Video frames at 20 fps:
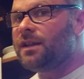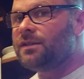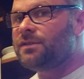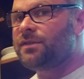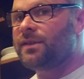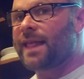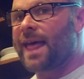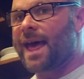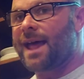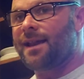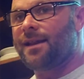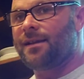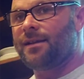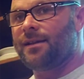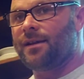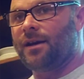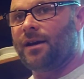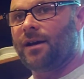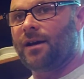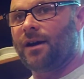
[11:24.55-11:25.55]
into that
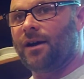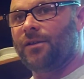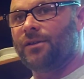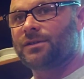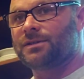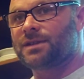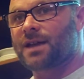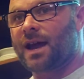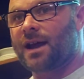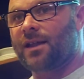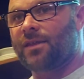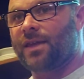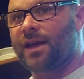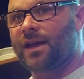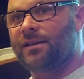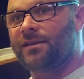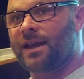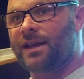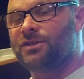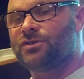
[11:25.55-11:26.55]
other side of
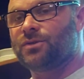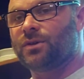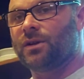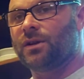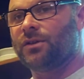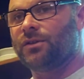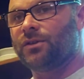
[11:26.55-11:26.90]
that danger area,